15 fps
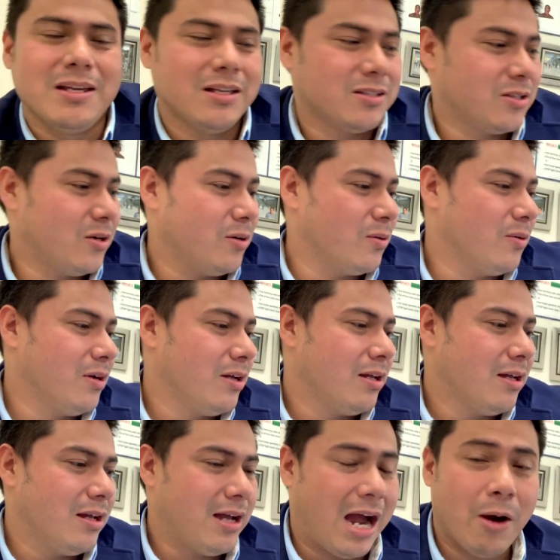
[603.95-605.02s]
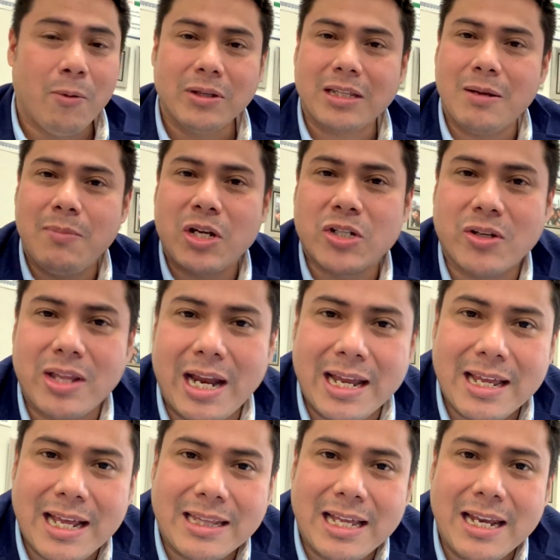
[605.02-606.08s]
So I wanted to make sure that I
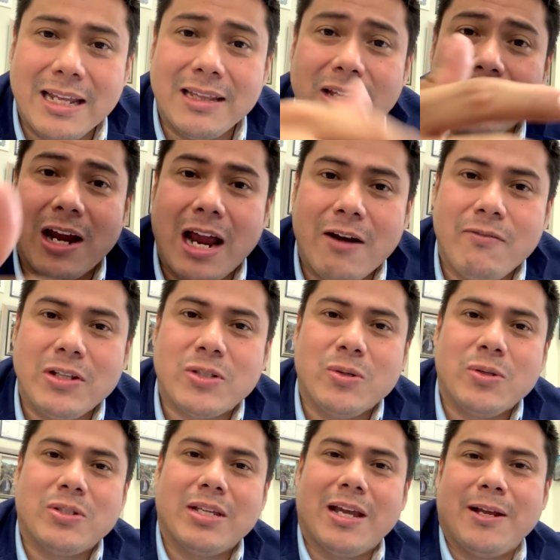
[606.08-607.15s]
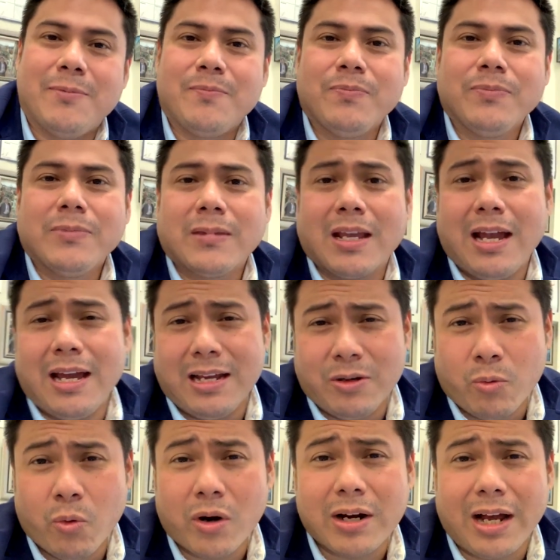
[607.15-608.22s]
get that in there every Tuesday
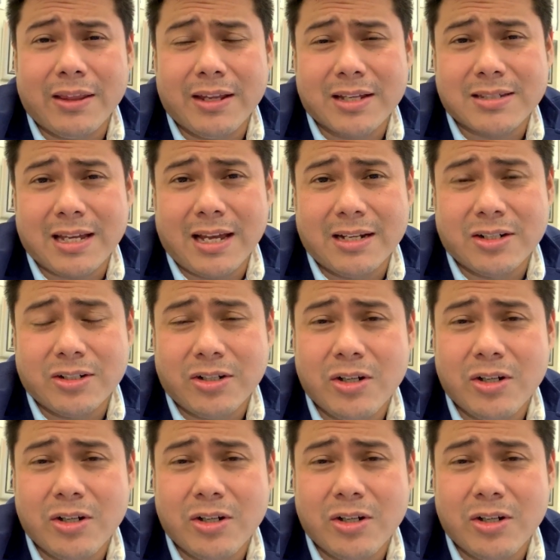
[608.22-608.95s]
and work on this and,